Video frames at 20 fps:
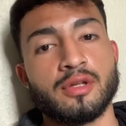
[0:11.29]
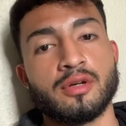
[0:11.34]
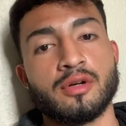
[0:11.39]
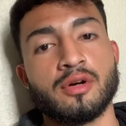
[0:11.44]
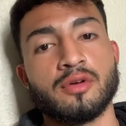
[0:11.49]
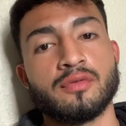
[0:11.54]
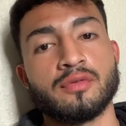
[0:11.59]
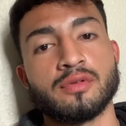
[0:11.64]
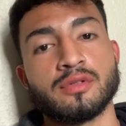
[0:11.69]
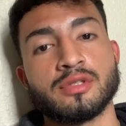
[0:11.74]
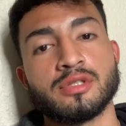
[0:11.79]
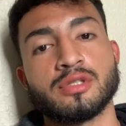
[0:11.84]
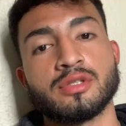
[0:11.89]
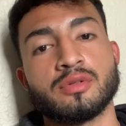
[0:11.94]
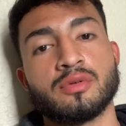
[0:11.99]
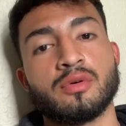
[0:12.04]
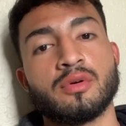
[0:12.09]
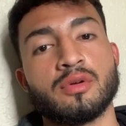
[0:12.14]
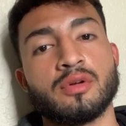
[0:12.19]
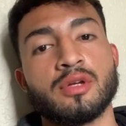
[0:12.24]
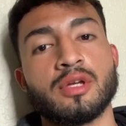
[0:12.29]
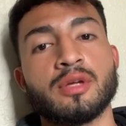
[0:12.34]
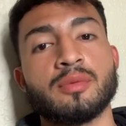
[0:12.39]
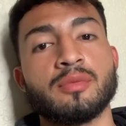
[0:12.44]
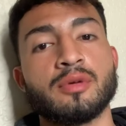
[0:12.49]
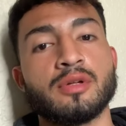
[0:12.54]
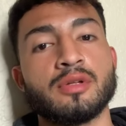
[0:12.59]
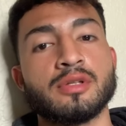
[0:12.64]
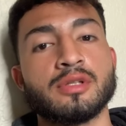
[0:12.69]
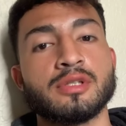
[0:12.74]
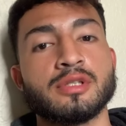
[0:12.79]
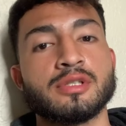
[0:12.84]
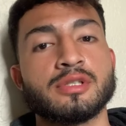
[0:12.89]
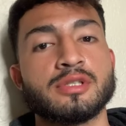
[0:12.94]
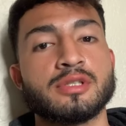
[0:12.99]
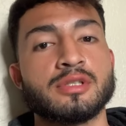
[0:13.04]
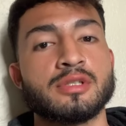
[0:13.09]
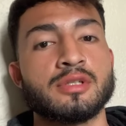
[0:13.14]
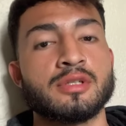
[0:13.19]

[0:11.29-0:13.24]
offers to grow your email list.